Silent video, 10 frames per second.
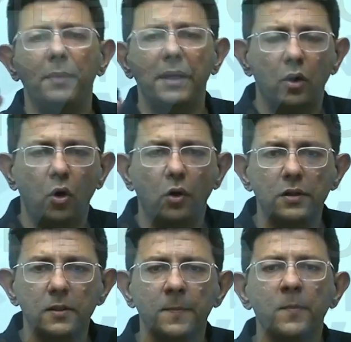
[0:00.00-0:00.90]

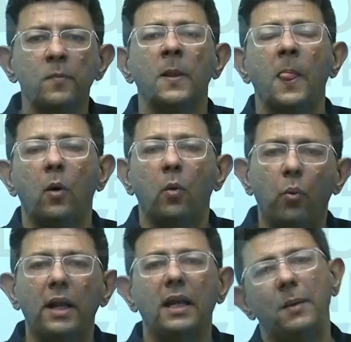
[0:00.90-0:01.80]
because
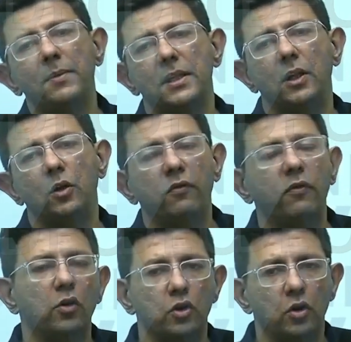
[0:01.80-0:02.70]
one MCQ
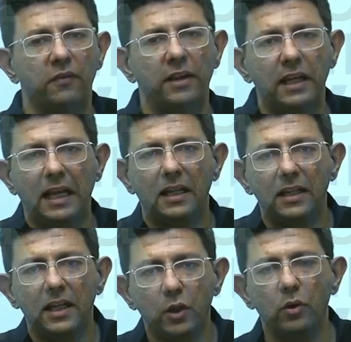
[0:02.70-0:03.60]
for sure, very
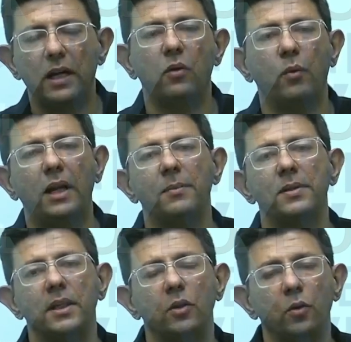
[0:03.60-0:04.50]
likely that you will get one
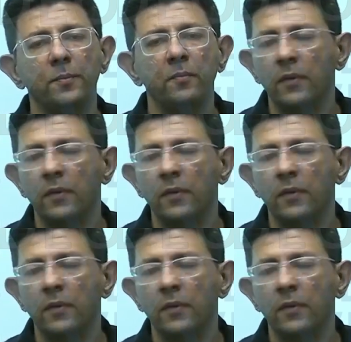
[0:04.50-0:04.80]
MCQ